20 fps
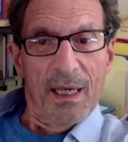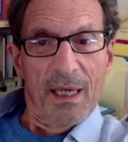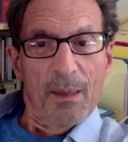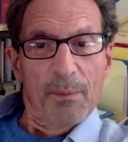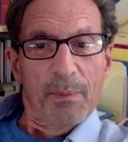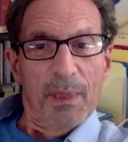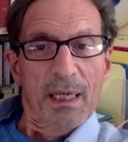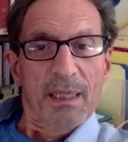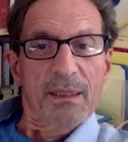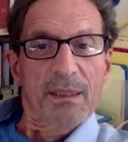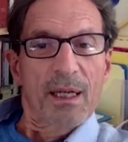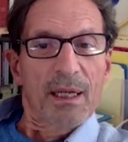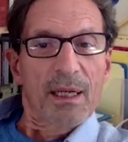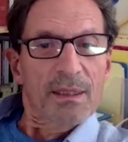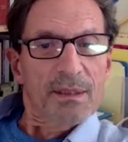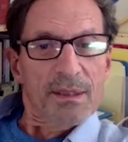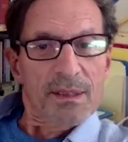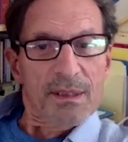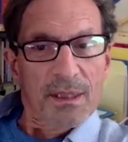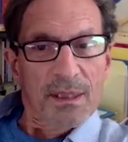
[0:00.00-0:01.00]
by
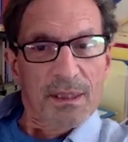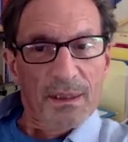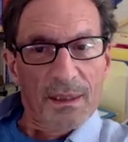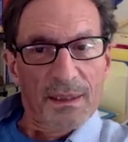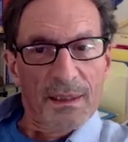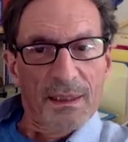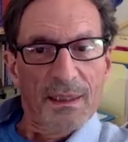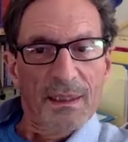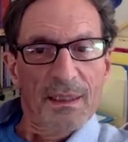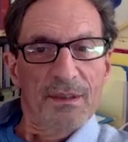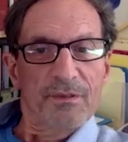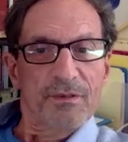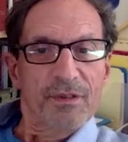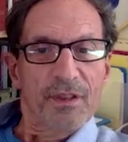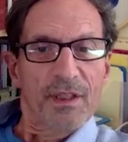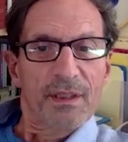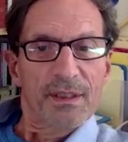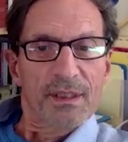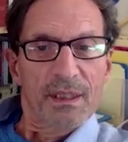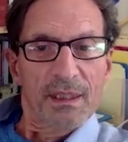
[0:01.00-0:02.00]
constantly
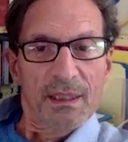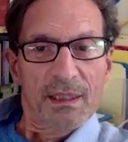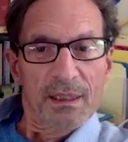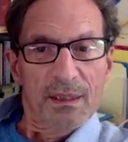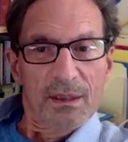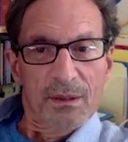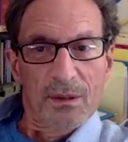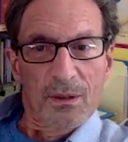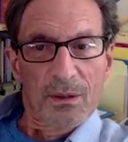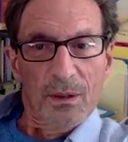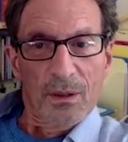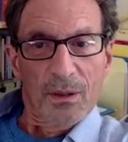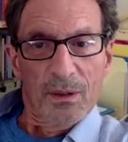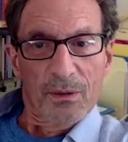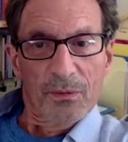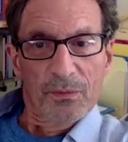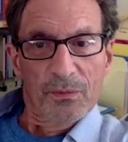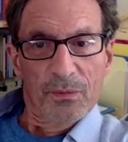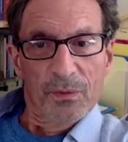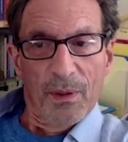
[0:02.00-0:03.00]
inventing
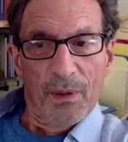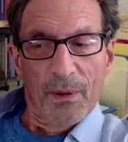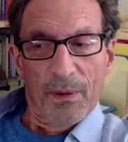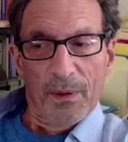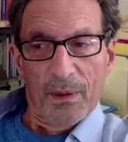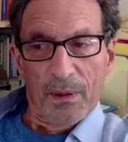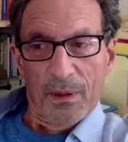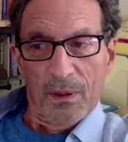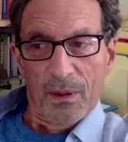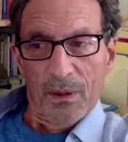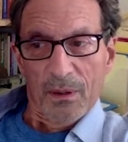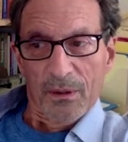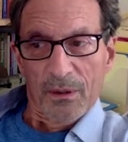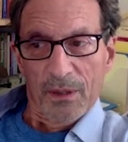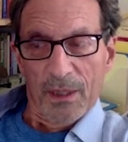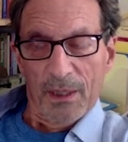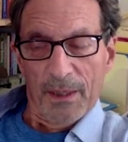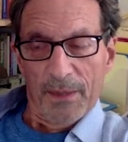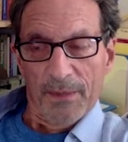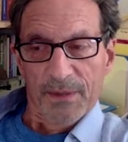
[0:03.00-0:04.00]
or or
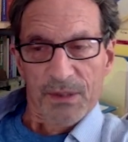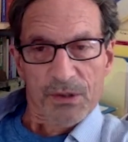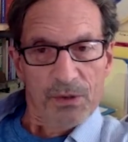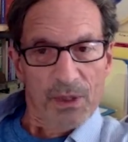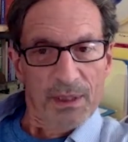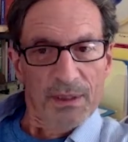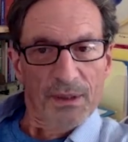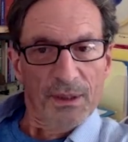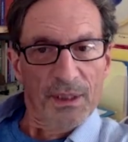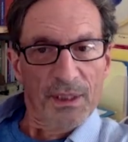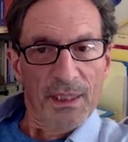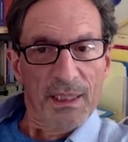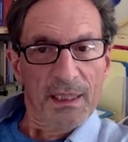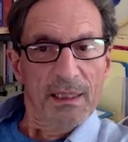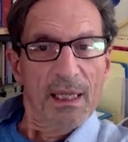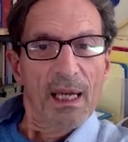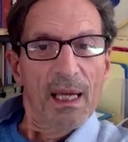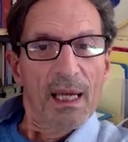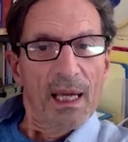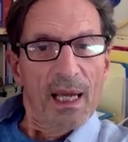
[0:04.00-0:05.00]
uh,
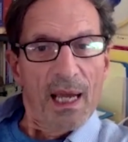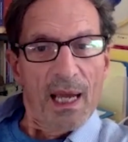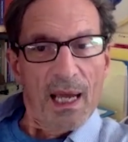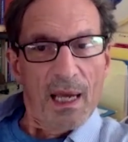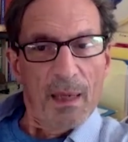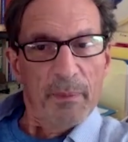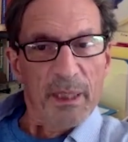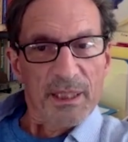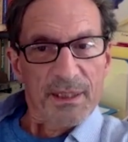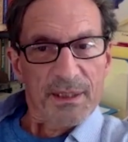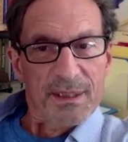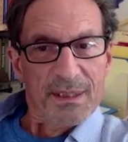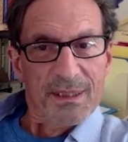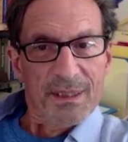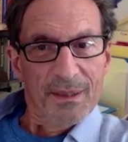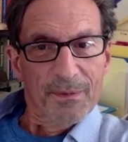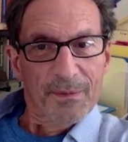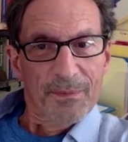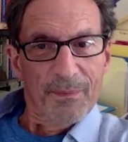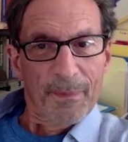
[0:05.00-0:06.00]
strengthening habits.
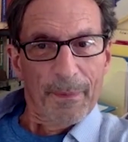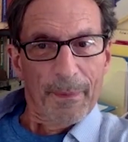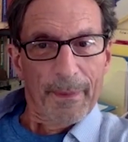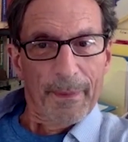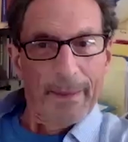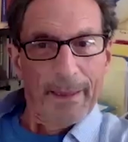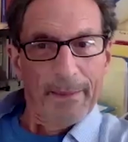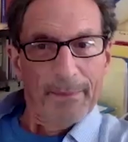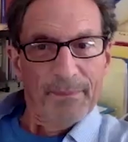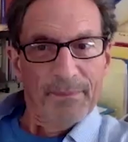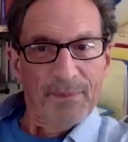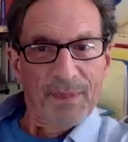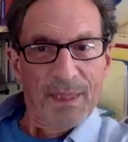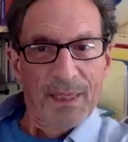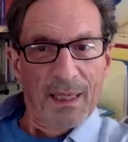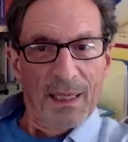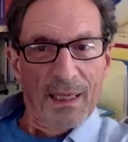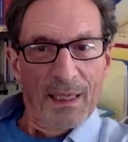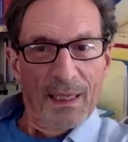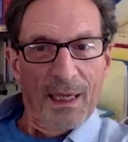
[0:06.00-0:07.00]

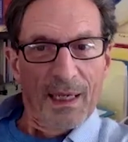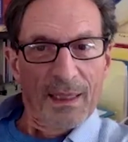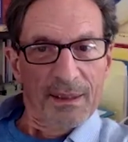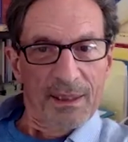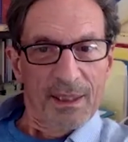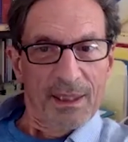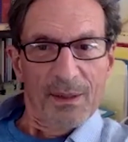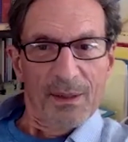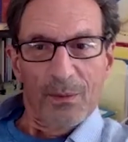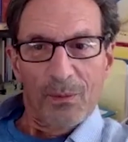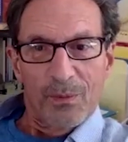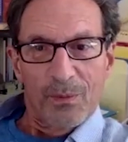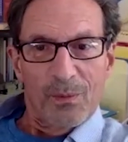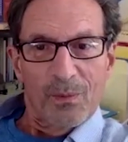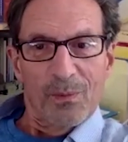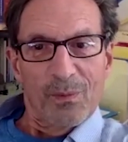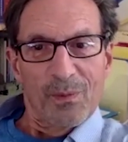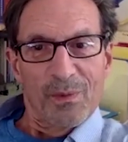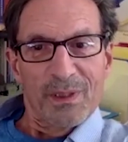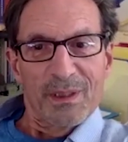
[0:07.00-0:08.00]
I can't,
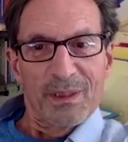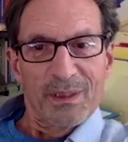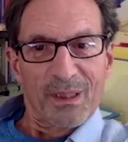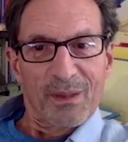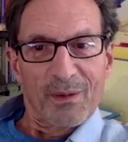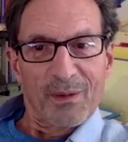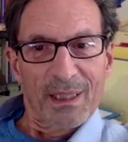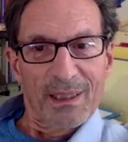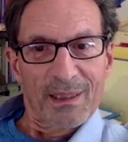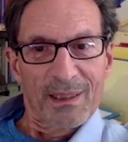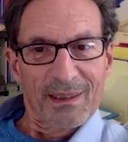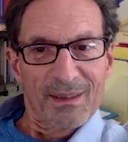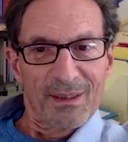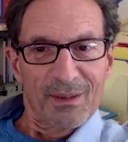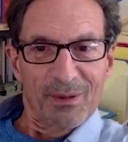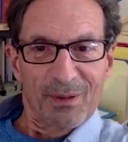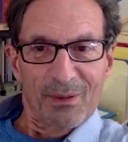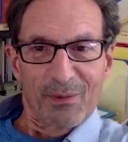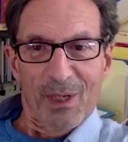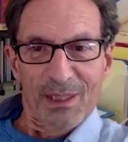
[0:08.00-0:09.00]
you know, I
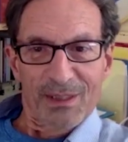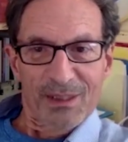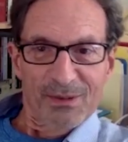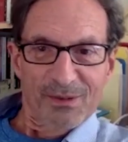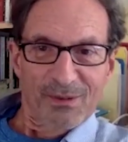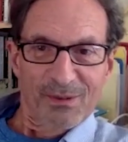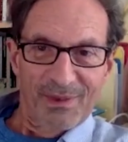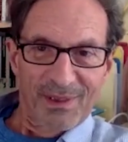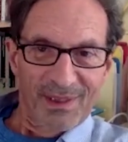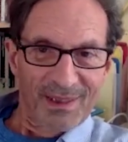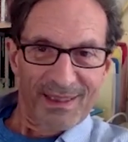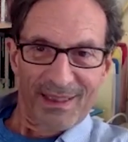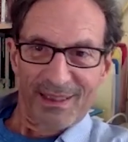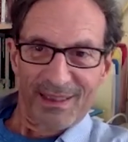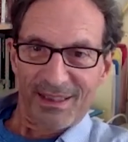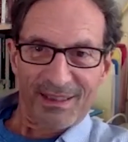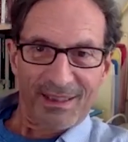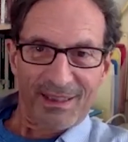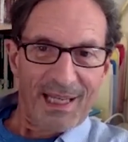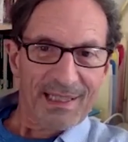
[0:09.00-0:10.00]
you watch this is
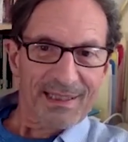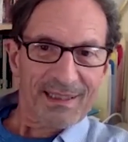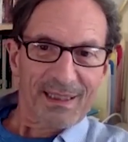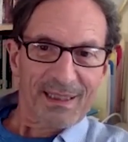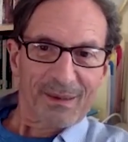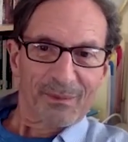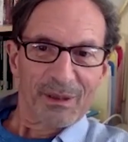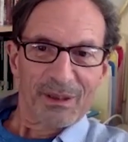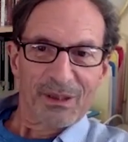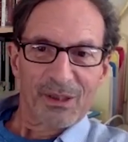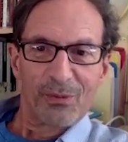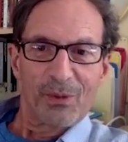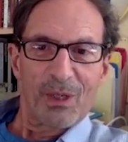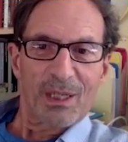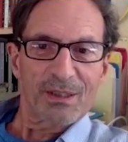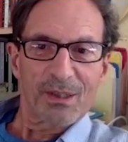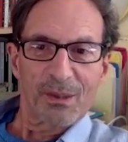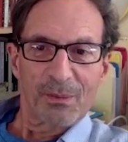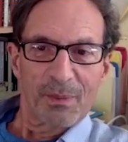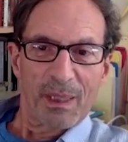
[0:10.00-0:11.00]
classic, but you
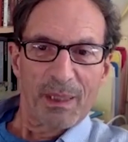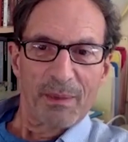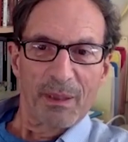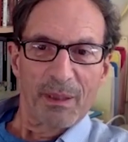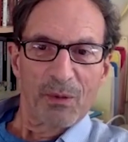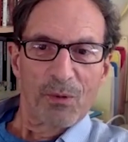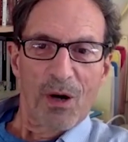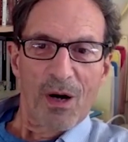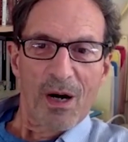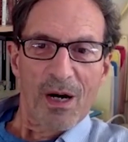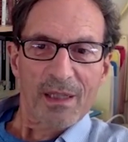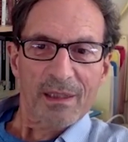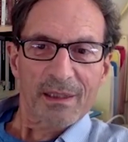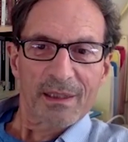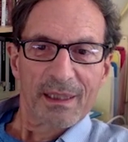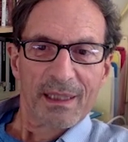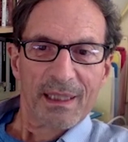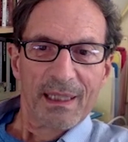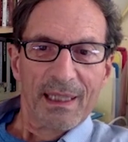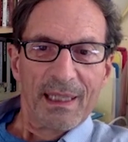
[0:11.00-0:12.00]
watch a baby walk,
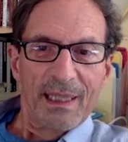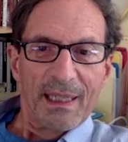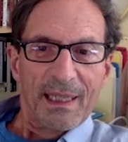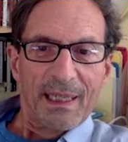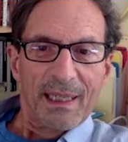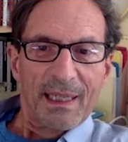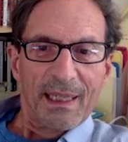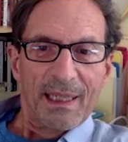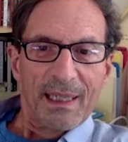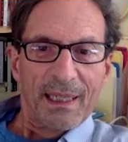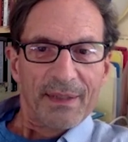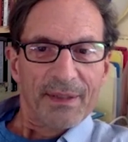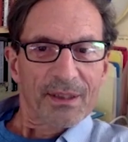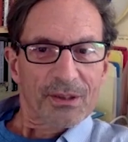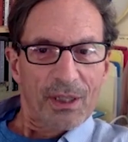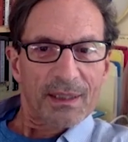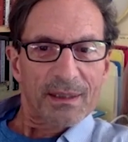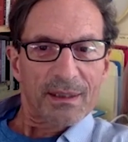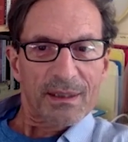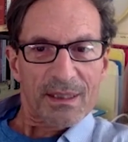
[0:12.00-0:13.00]
and they're
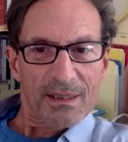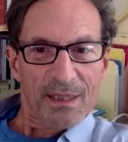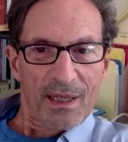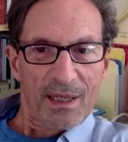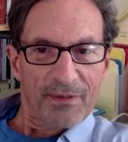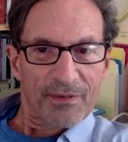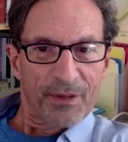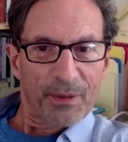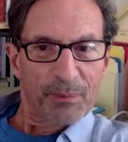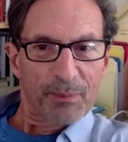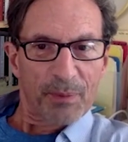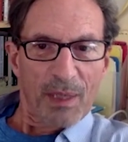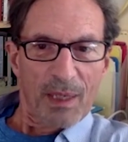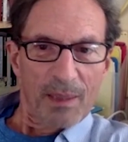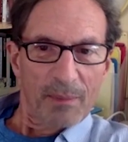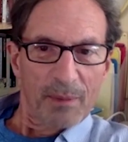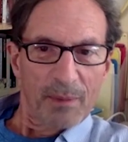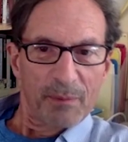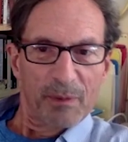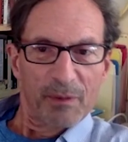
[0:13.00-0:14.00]
trying to solve the
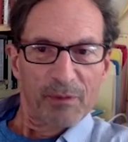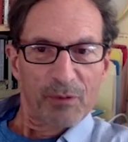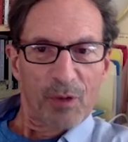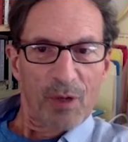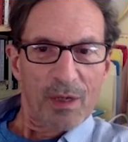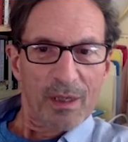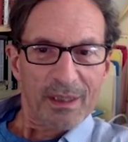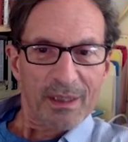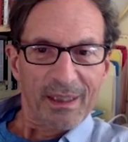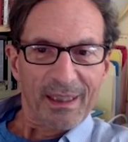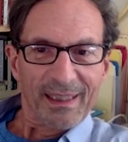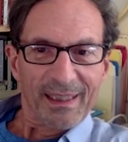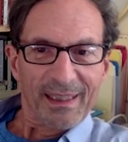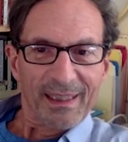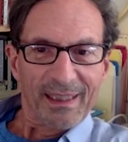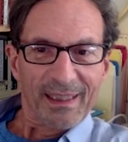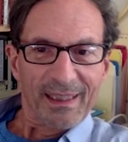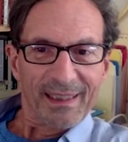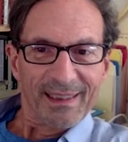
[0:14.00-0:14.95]
problem of walking,